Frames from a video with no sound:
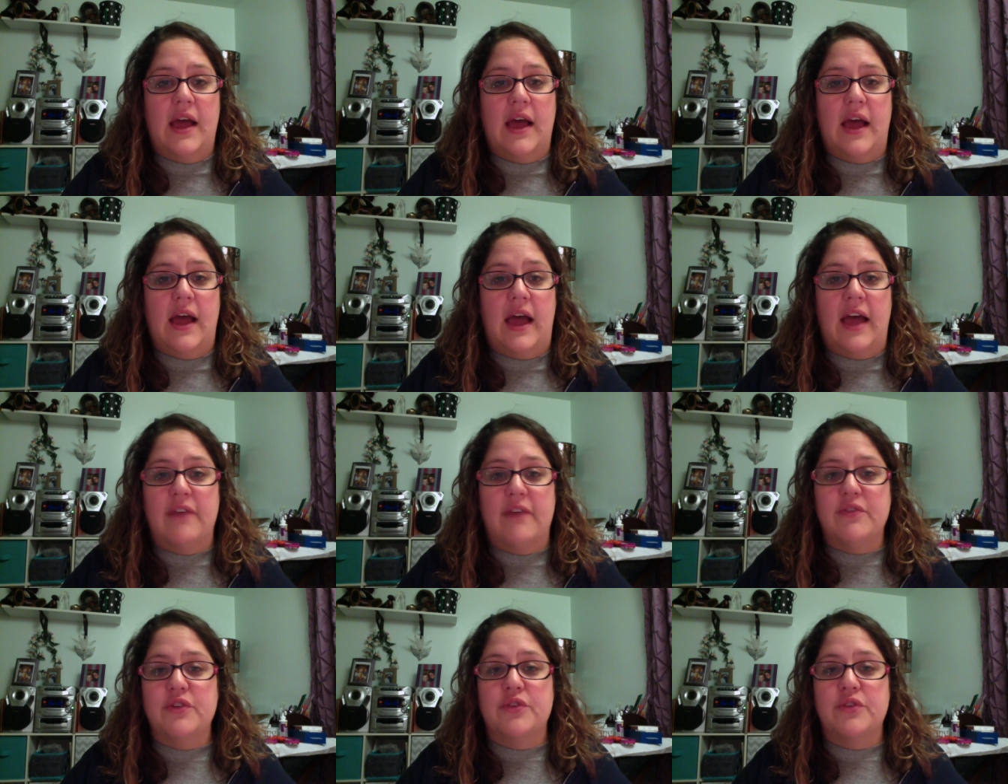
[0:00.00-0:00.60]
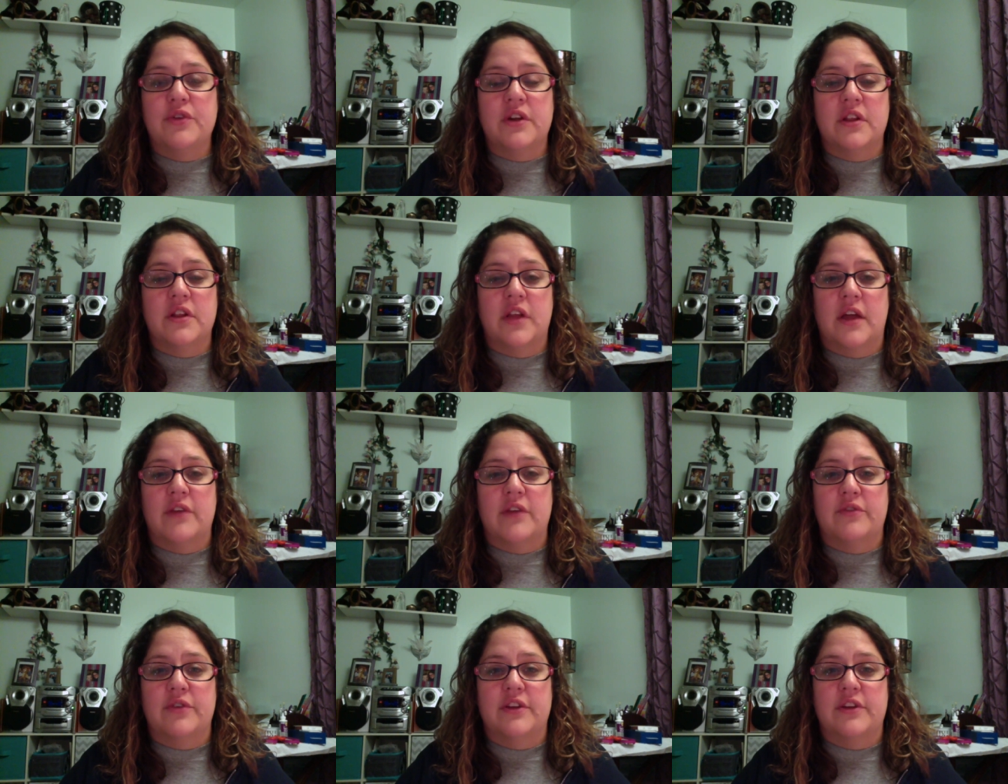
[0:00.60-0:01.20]
after doing a
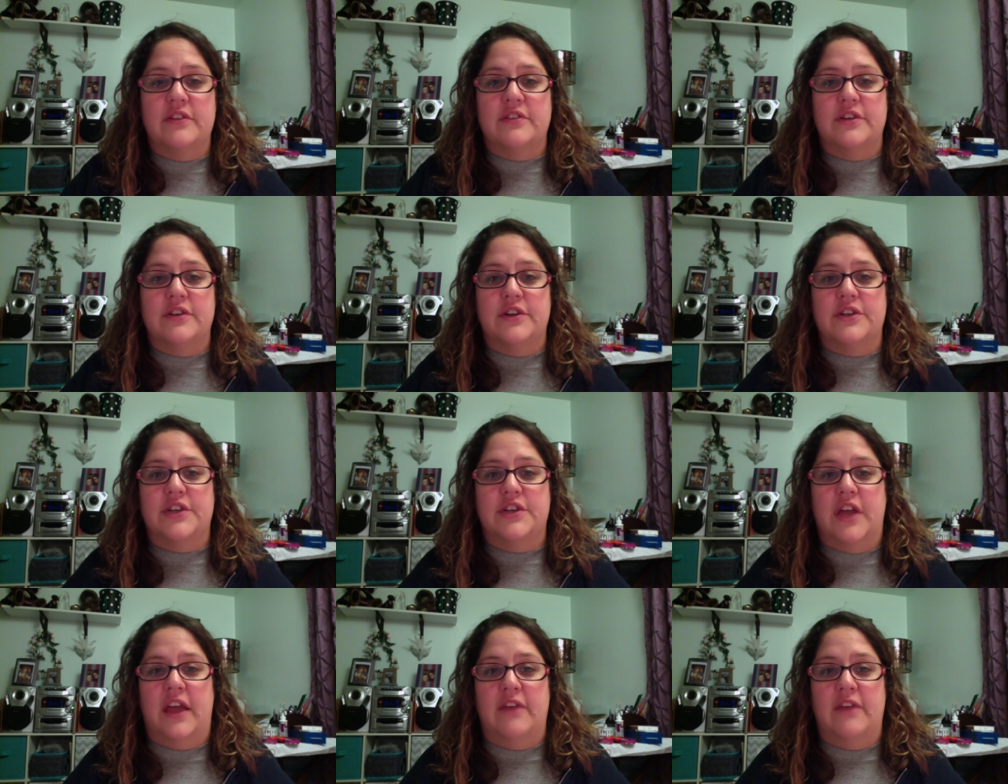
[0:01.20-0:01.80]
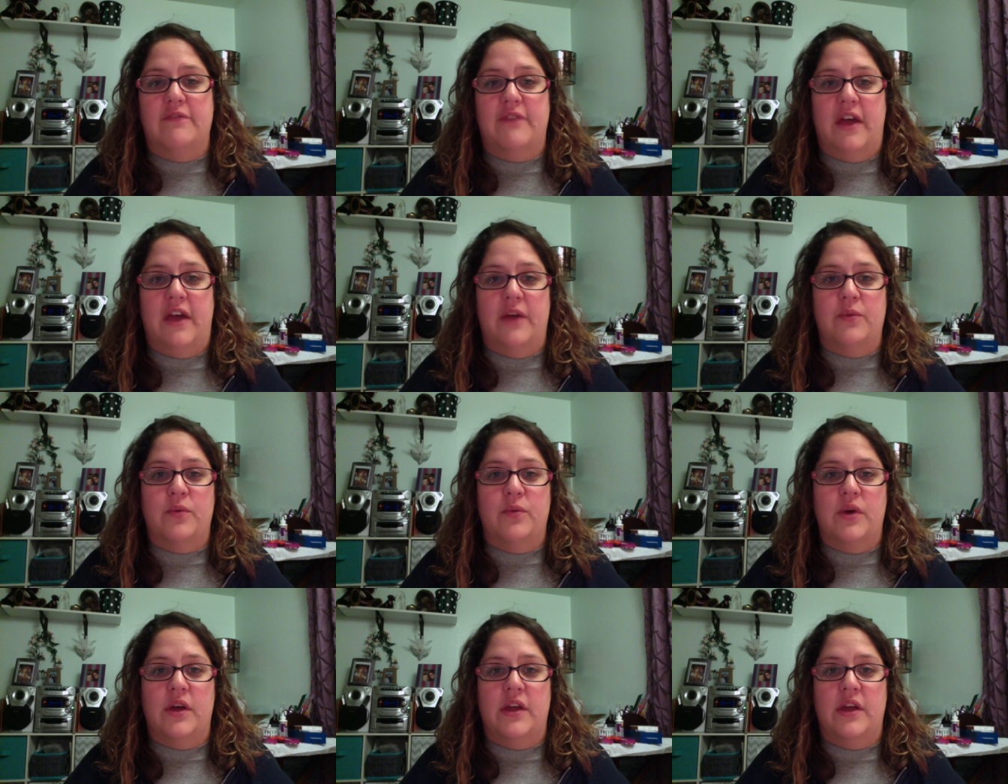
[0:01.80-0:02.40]
lot of research, I had
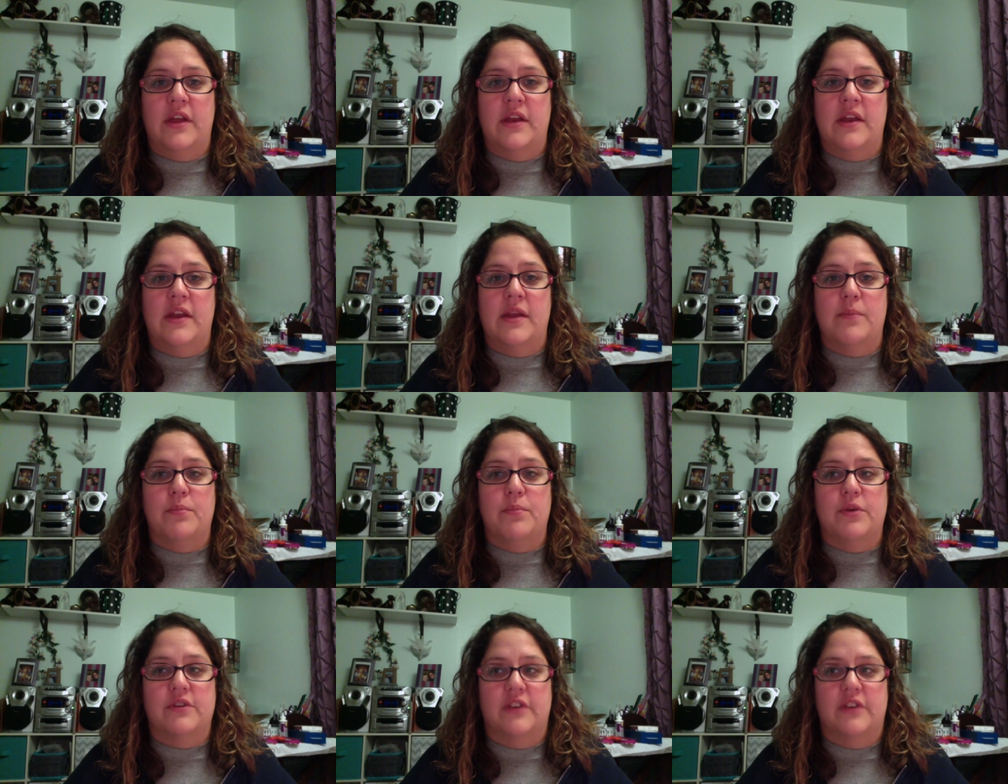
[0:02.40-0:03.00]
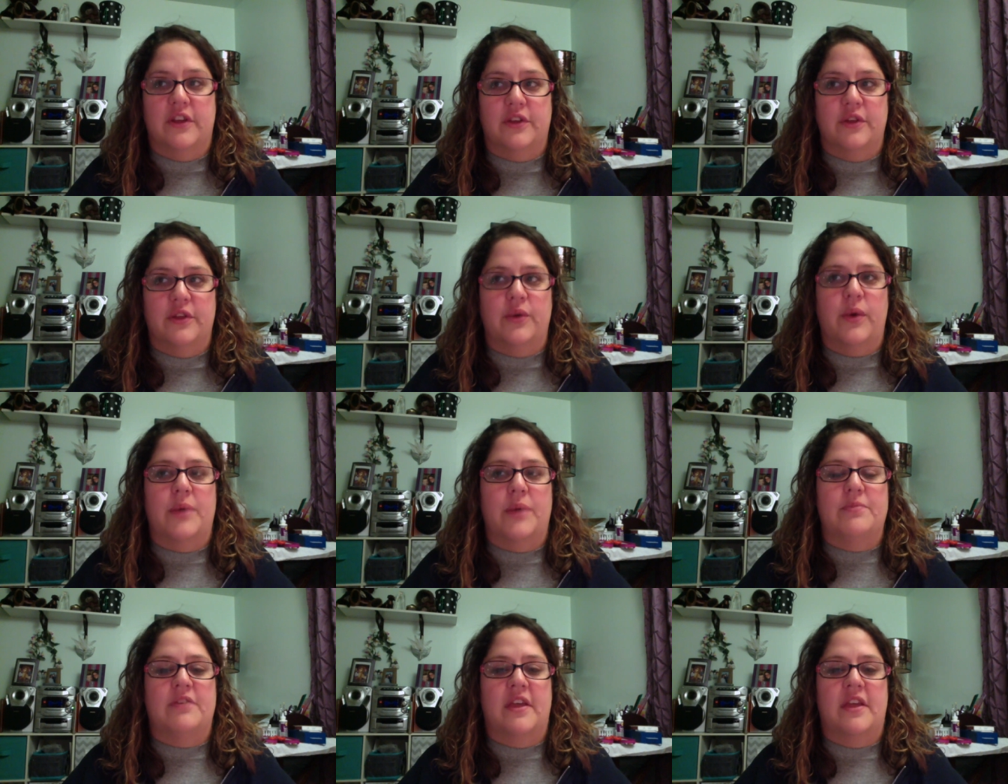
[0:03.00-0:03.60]
found one particular
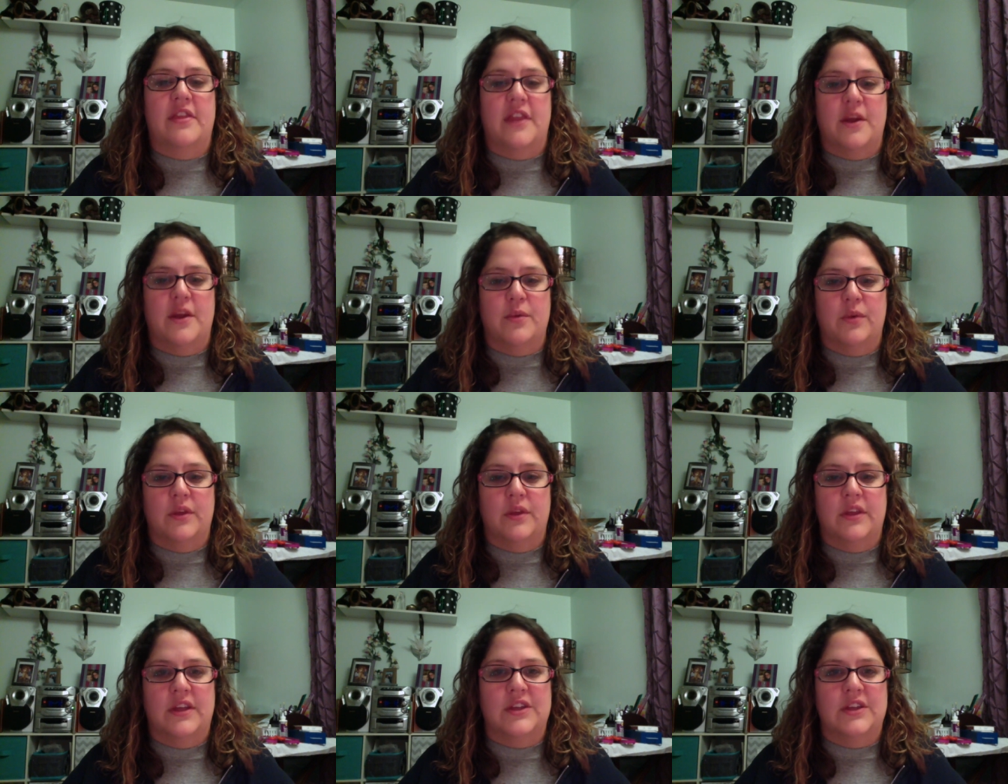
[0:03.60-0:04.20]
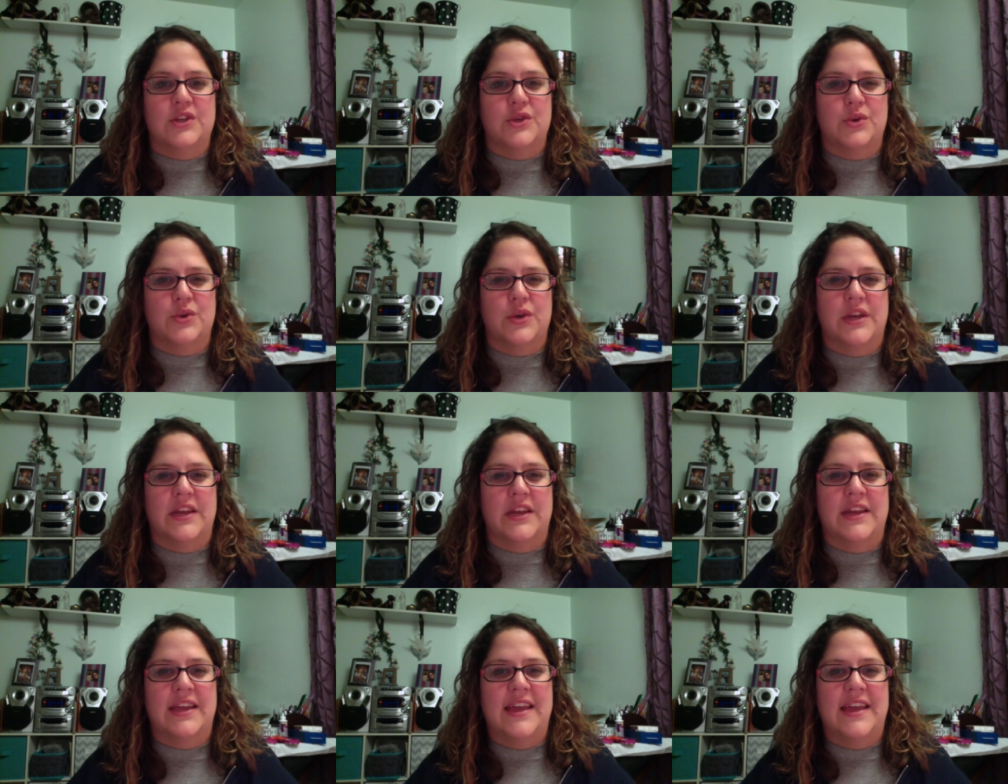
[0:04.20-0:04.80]
website that I really
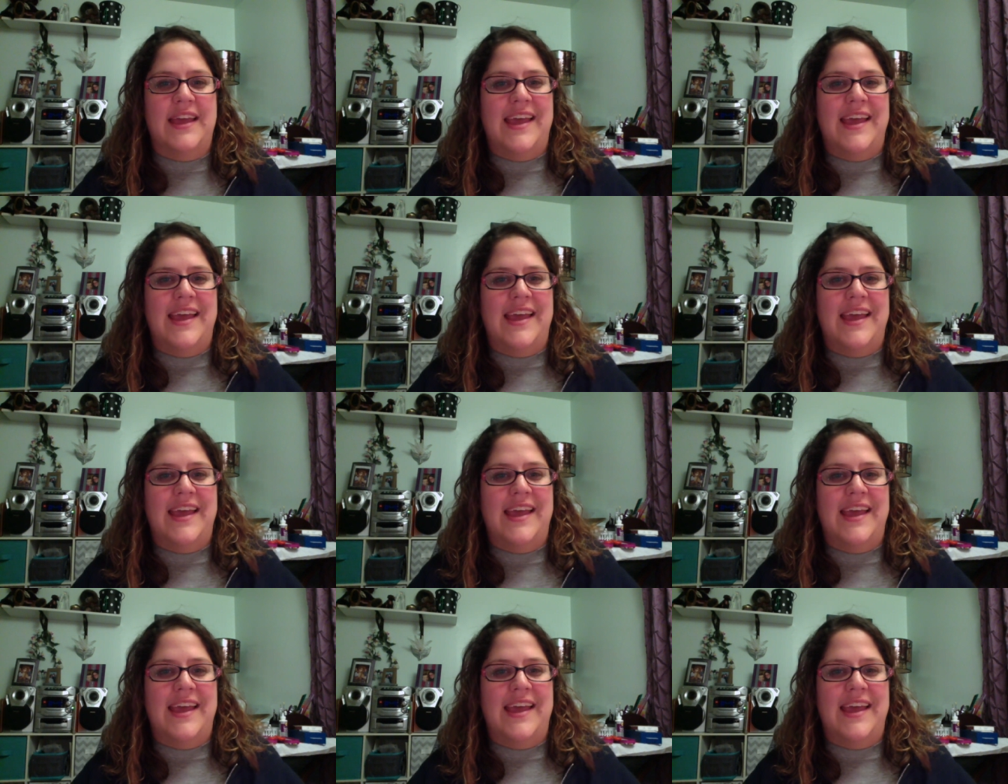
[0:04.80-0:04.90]
enjoyed,